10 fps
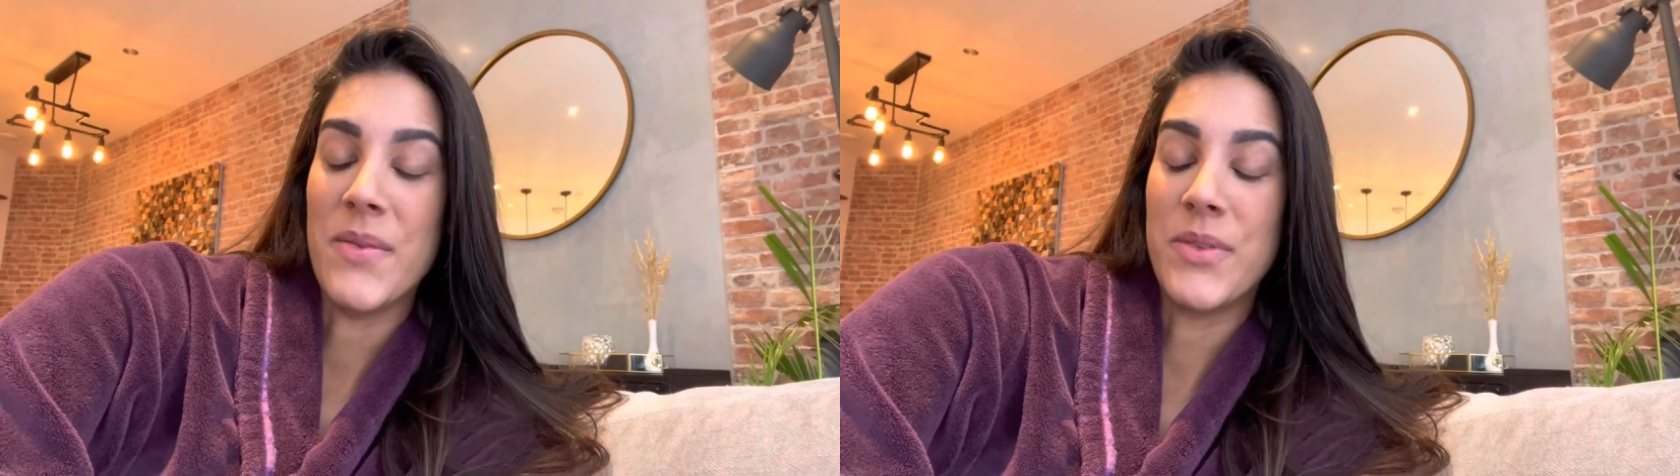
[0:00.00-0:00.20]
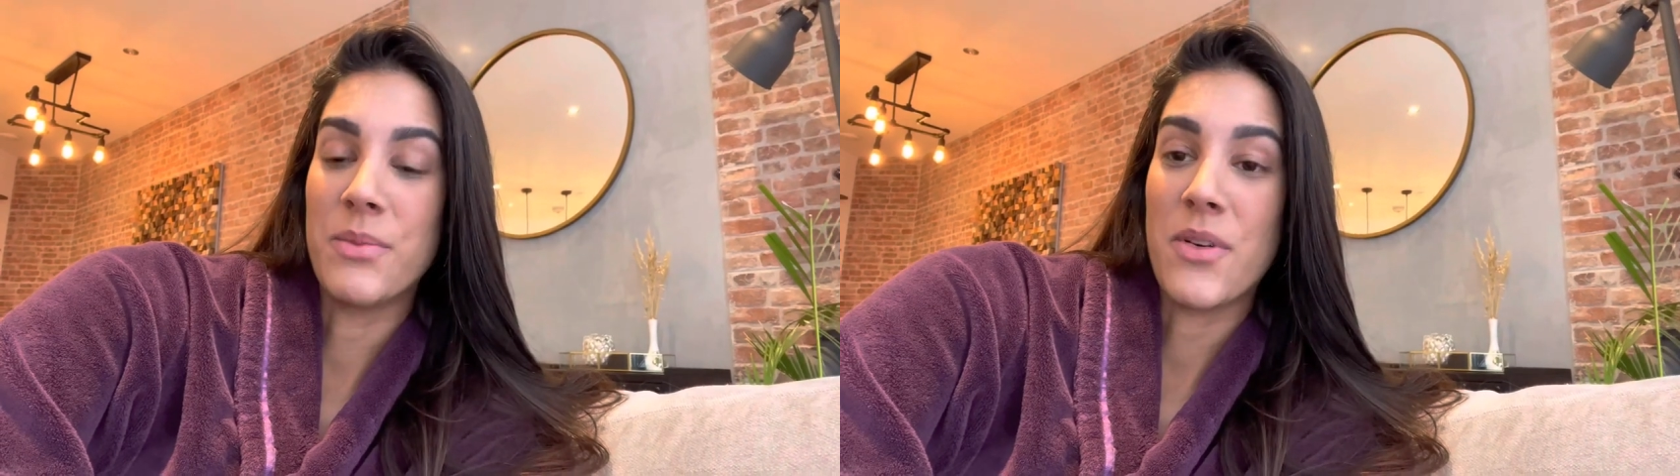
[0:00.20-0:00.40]

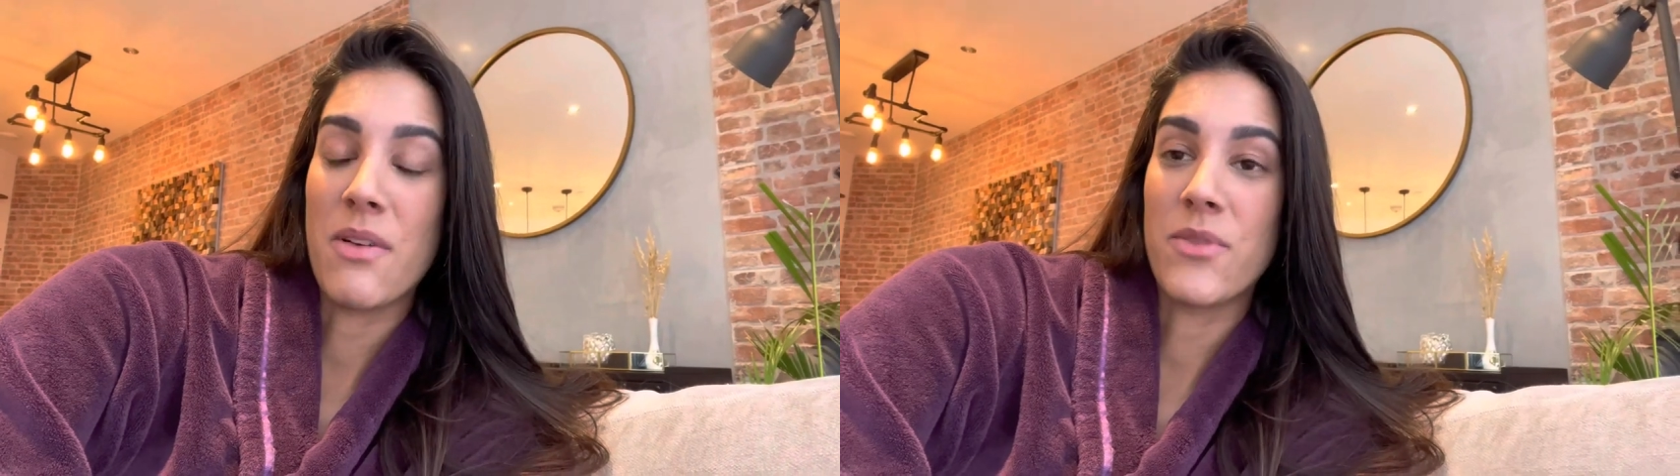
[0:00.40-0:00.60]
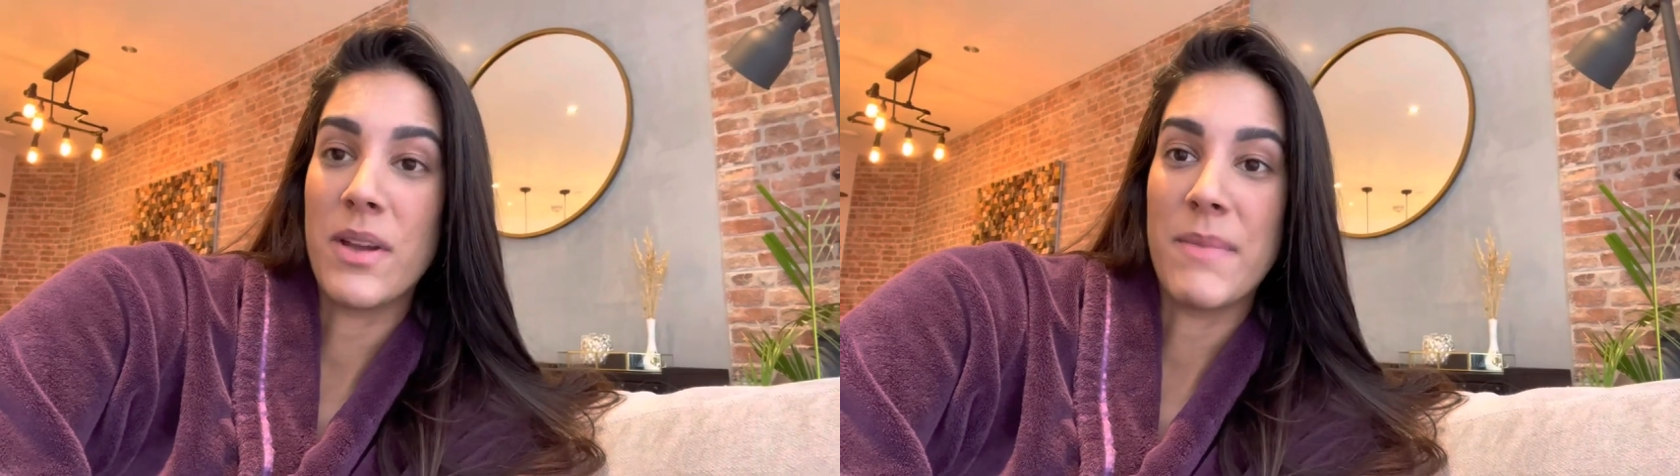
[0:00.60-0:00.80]
Tomorrow
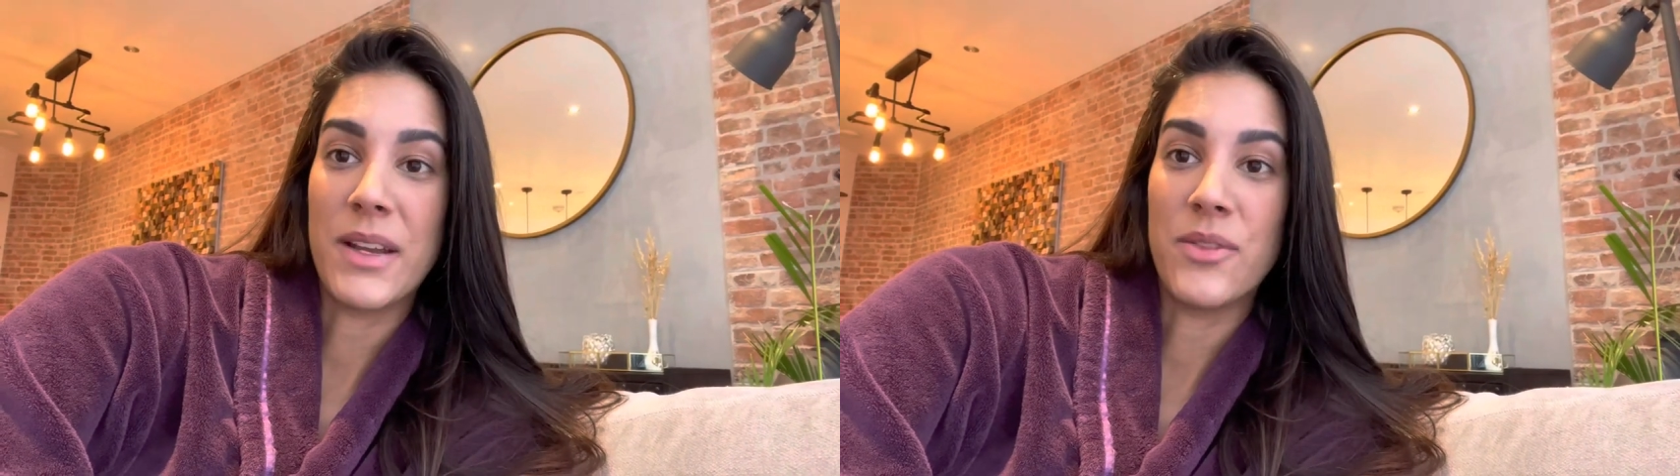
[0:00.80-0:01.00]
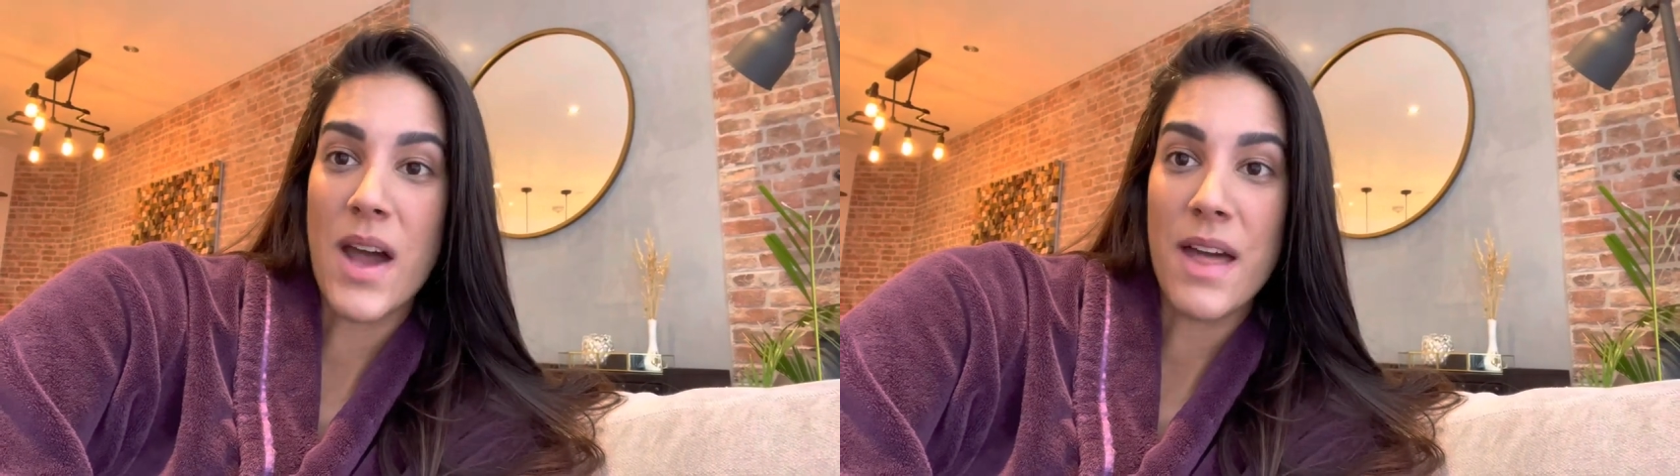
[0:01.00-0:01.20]
I'm going
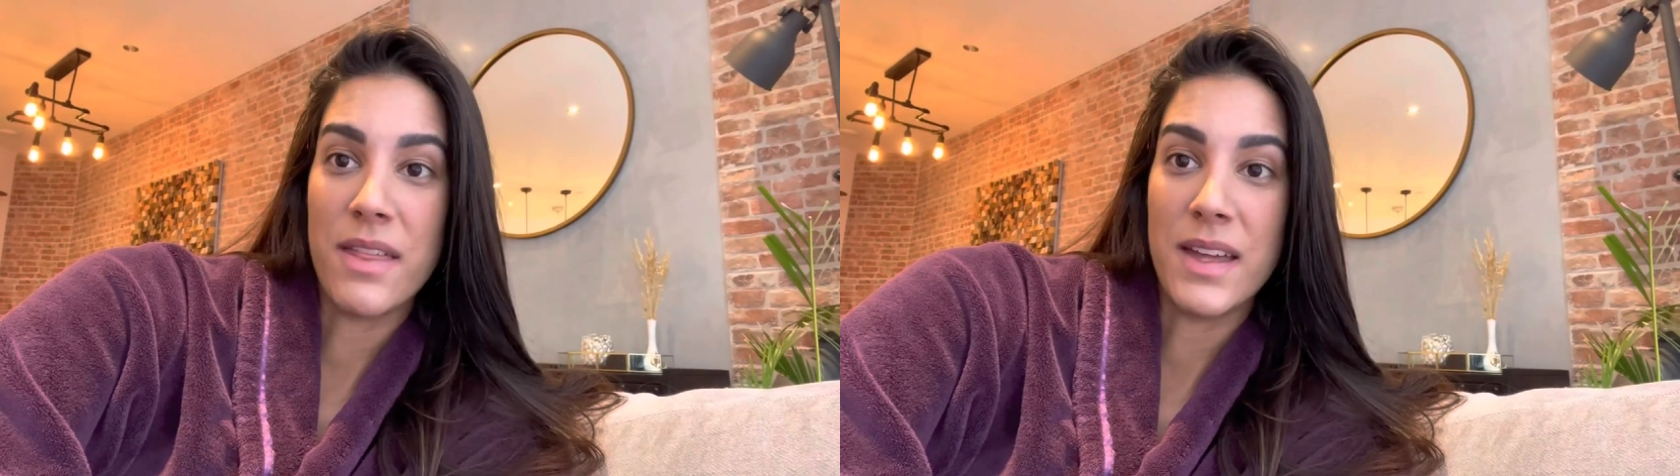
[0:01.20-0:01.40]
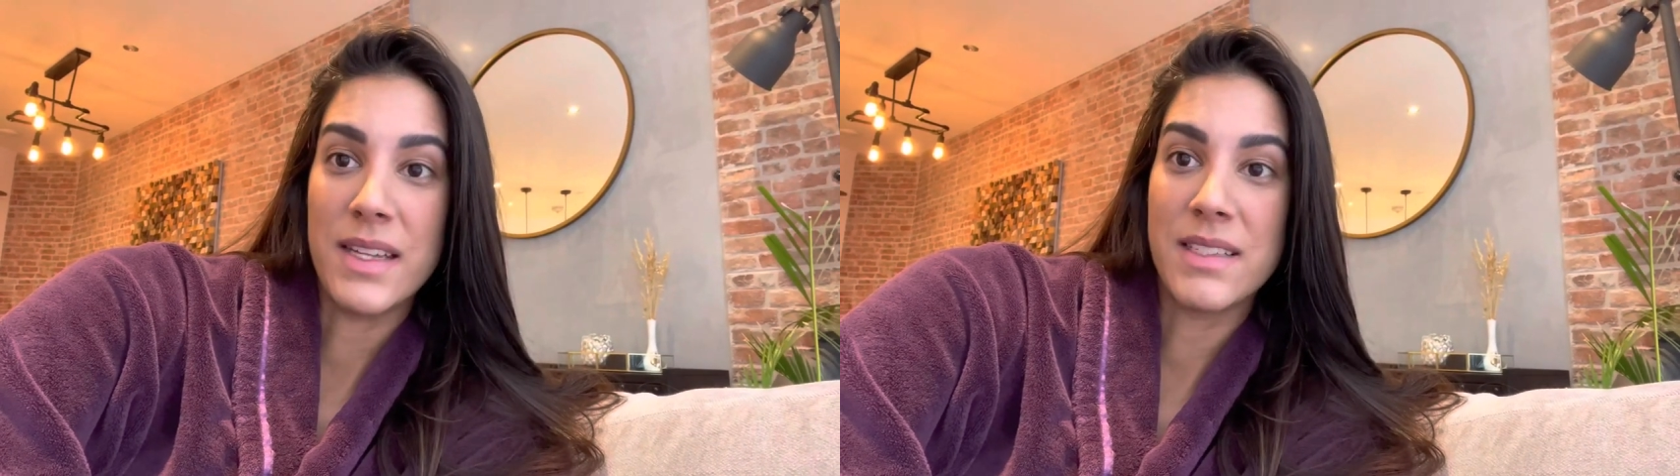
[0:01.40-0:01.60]
back to
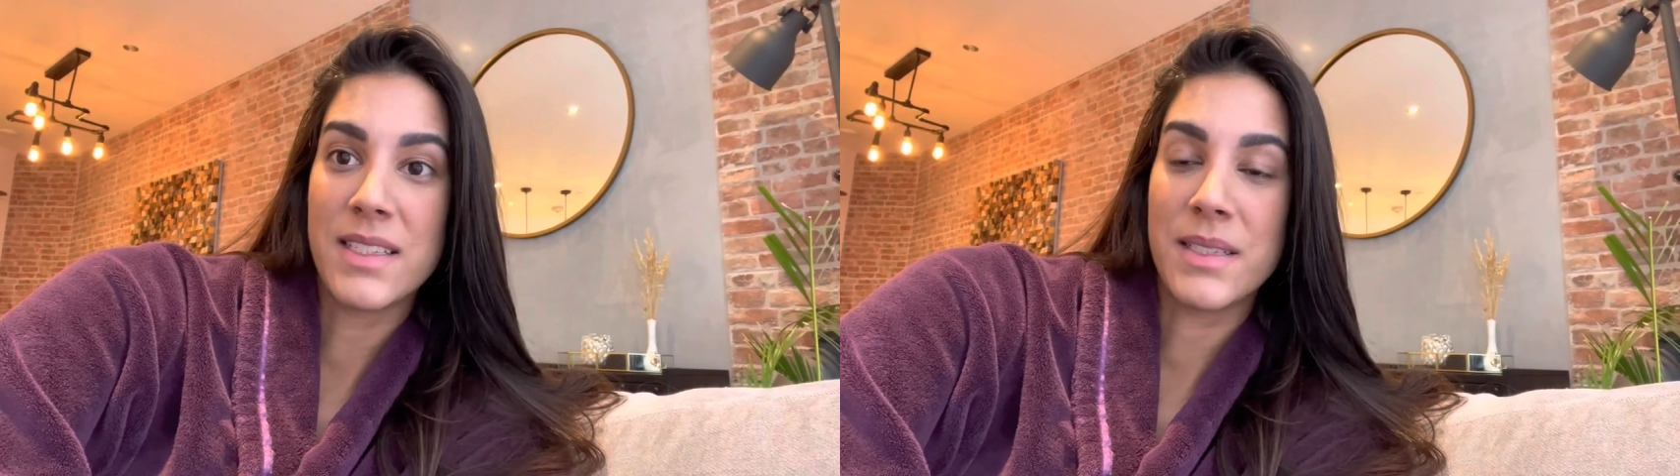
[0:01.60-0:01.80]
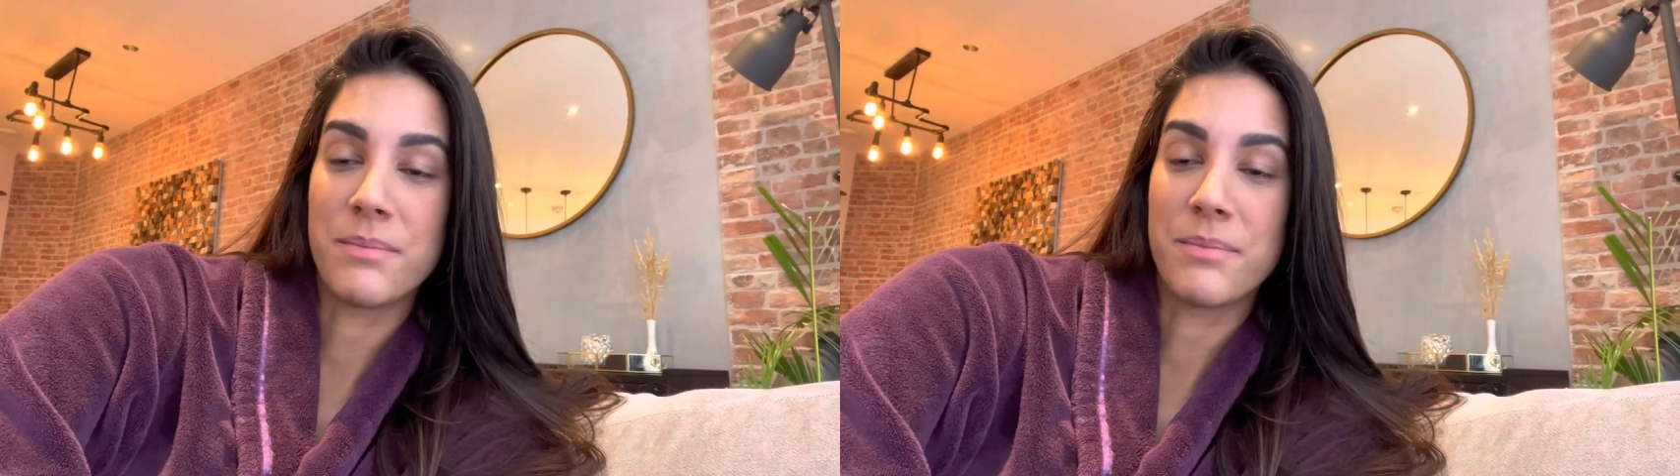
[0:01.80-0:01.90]
Athens